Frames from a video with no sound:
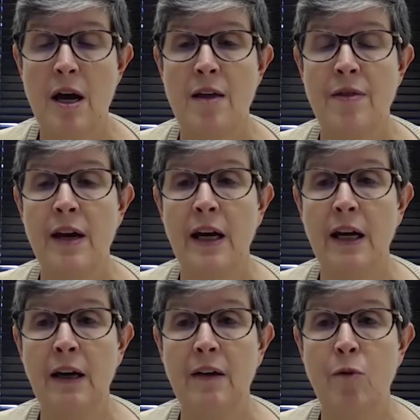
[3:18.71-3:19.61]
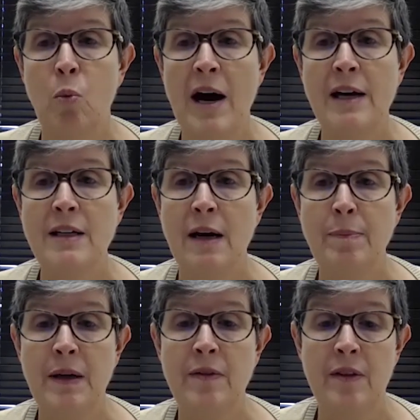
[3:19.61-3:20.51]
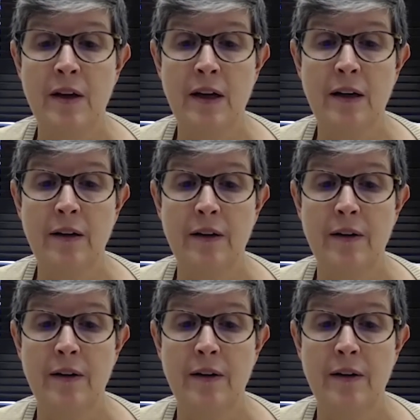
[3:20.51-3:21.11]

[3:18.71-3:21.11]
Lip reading: they wind up in the